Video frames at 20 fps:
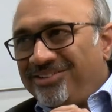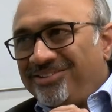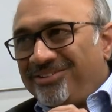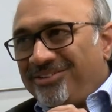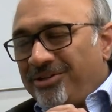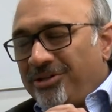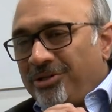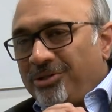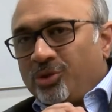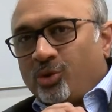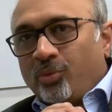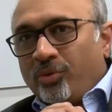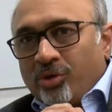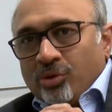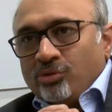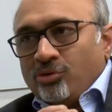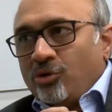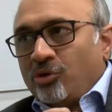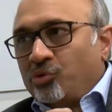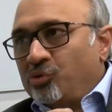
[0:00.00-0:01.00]
Okay. So we
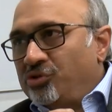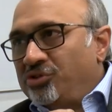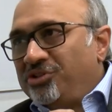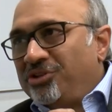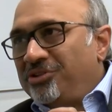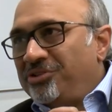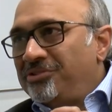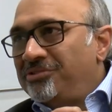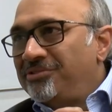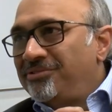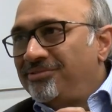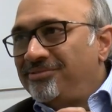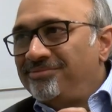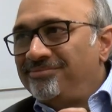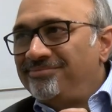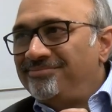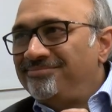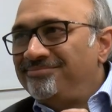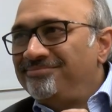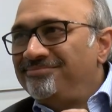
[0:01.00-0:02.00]
don't talk to each other.
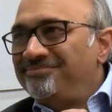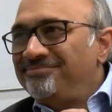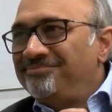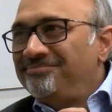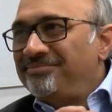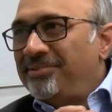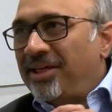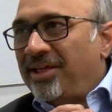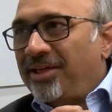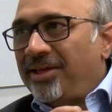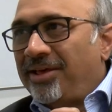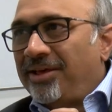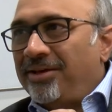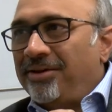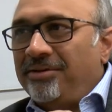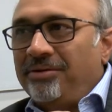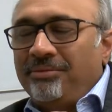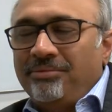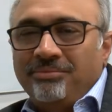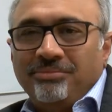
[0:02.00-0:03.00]
Whoa.
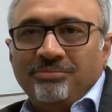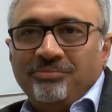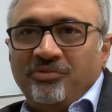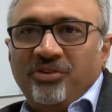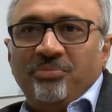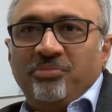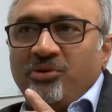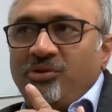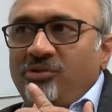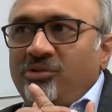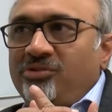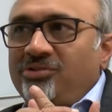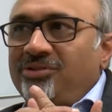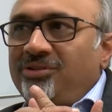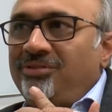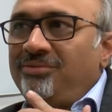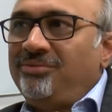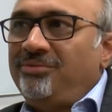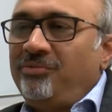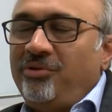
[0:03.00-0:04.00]
We produce,
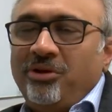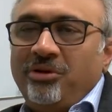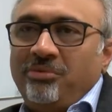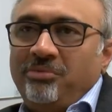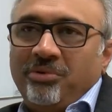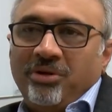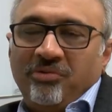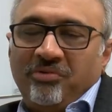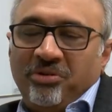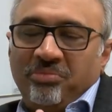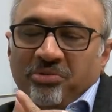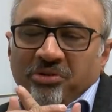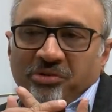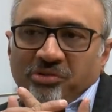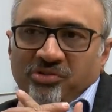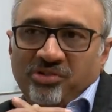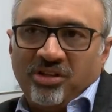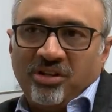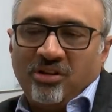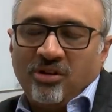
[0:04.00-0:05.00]
interesting. We
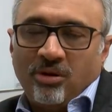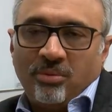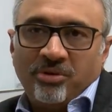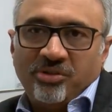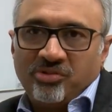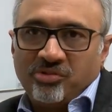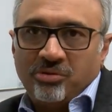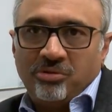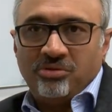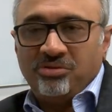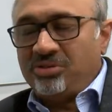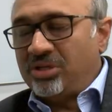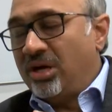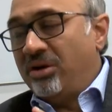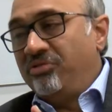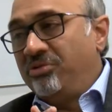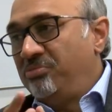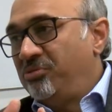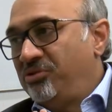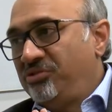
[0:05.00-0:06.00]
produce an economics course.
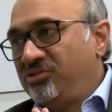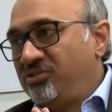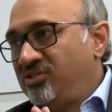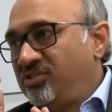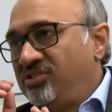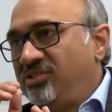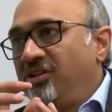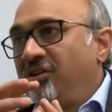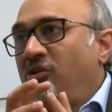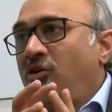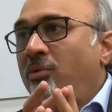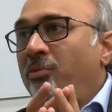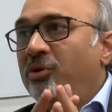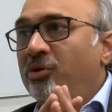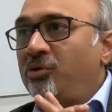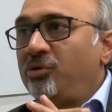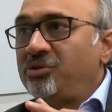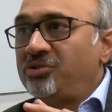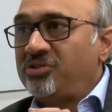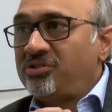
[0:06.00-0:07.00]
Harvard produces an
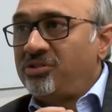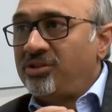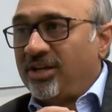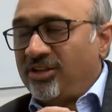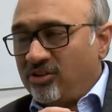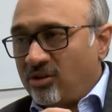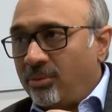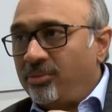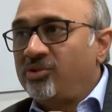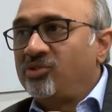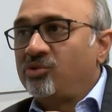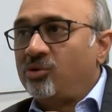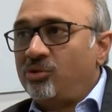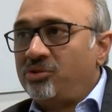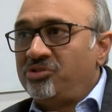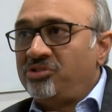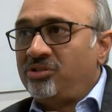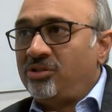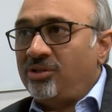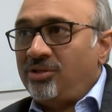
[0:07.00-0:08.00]
economics
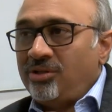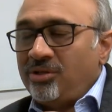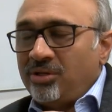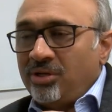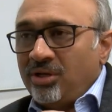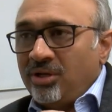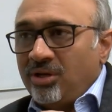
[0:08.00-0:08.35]
course. Yeah.